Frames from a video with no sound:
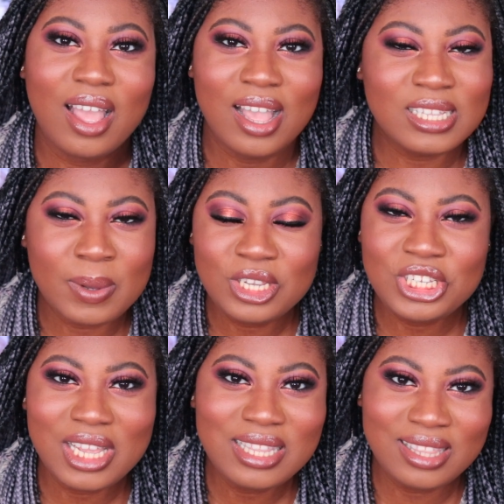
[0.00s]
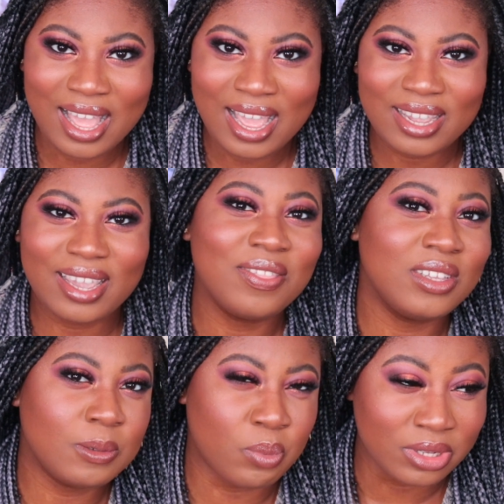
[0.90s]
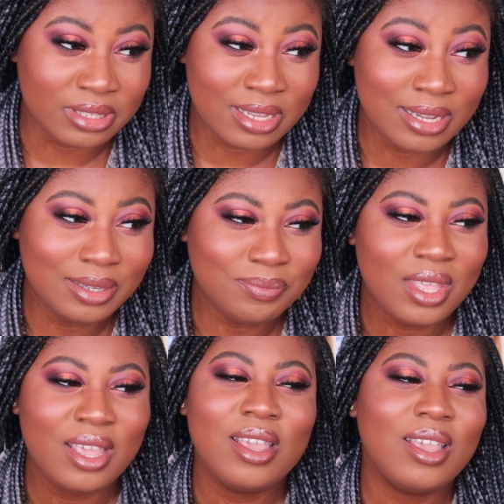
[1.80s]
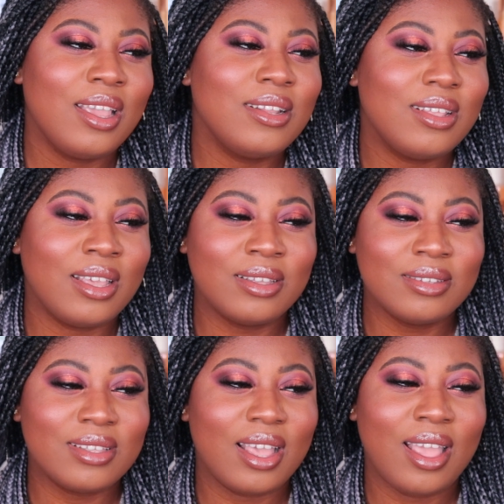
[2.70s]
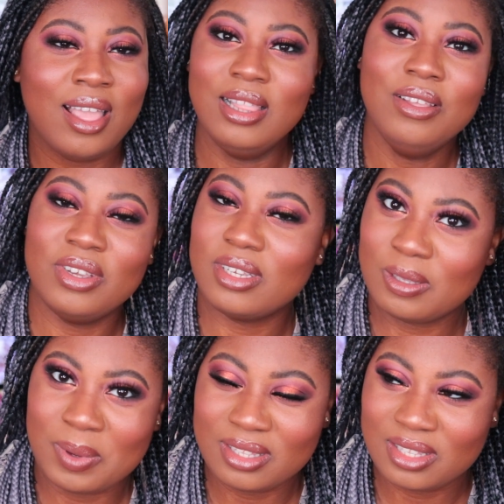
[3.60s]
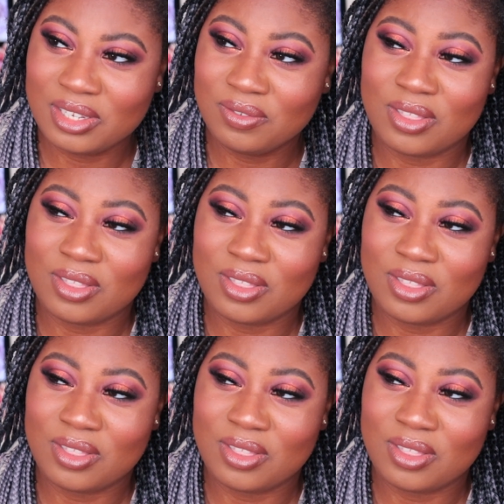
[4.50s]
as much as I like this bronzer, it is a hell of expensive.